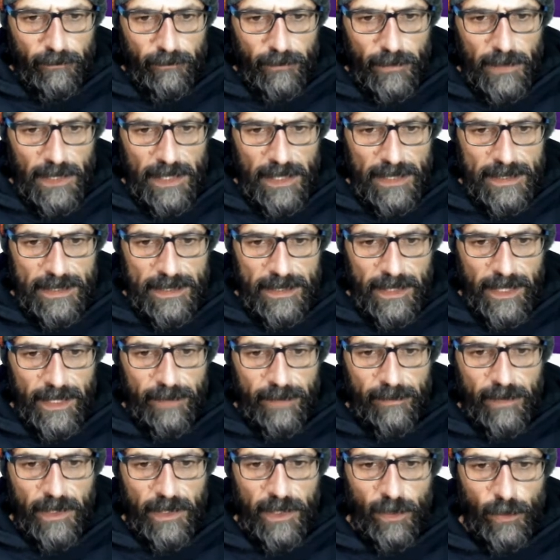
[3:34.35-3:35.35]
last
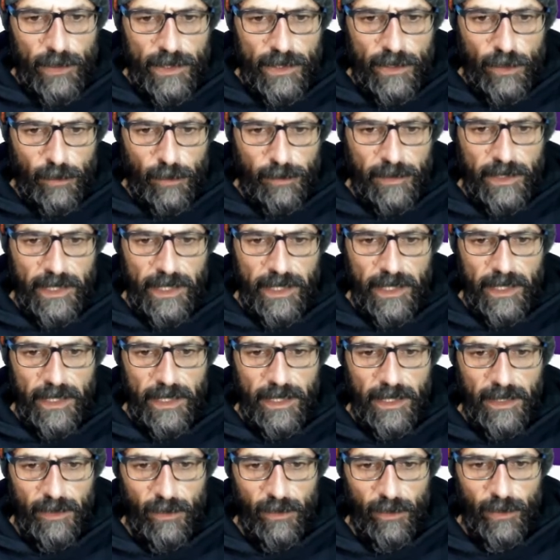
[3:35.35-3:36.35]
time we stopped here
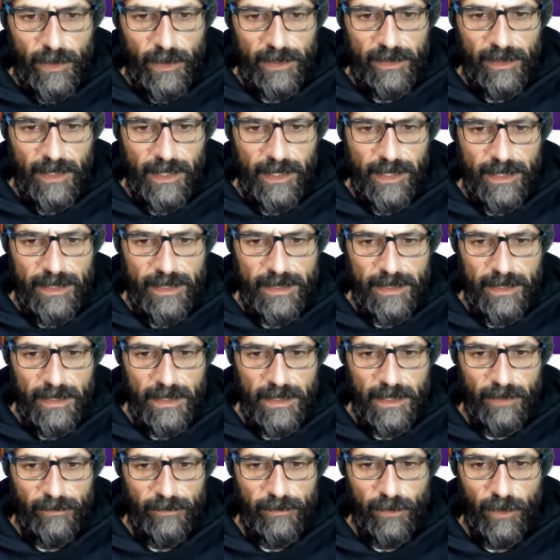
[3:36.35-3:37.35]
with
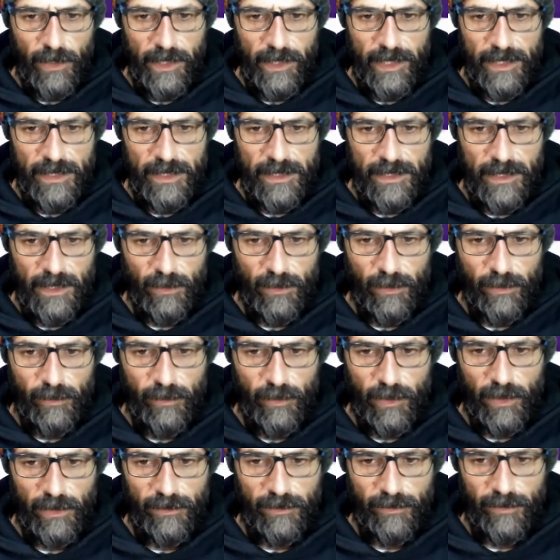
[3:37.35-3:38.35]
Alexis Flores that we
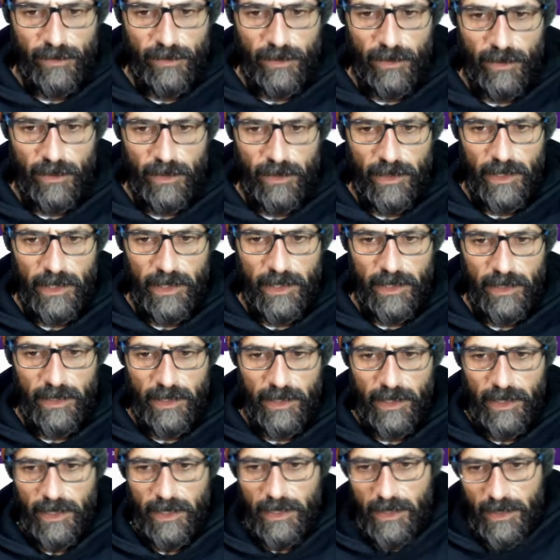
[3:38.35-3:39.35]
bought for a